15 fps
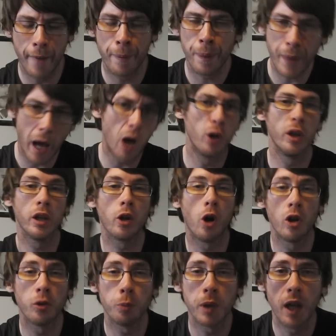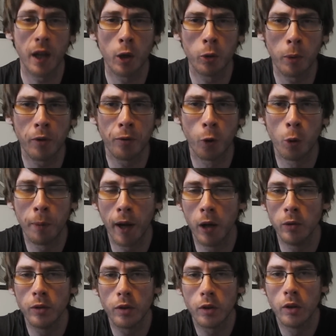that only cost me, I think it was about
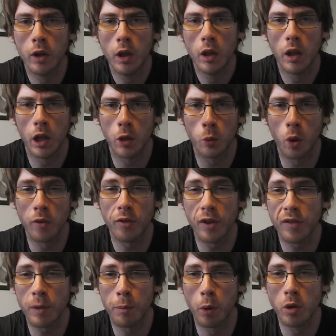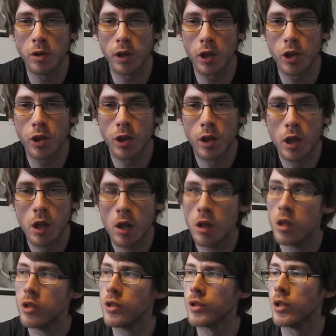£4, and it's 150 postage.
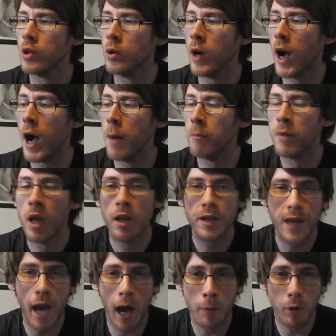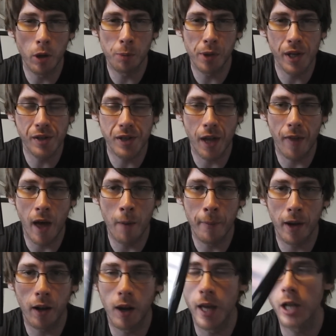So um, yeah, I'm really pleased to get that in
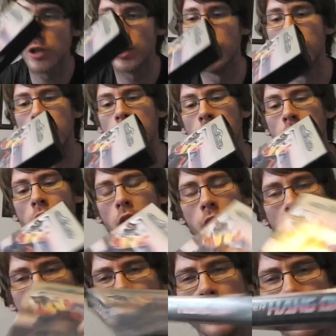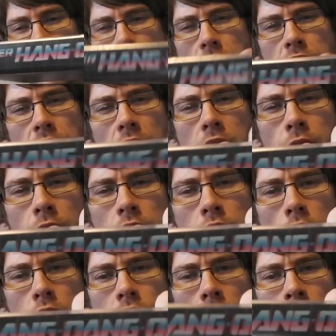my collection. And as you can see, the side of it's
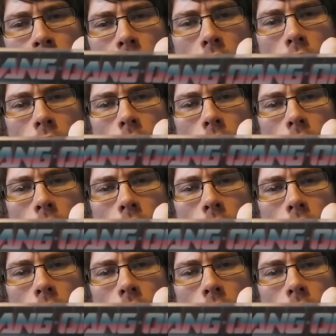not sun-faded.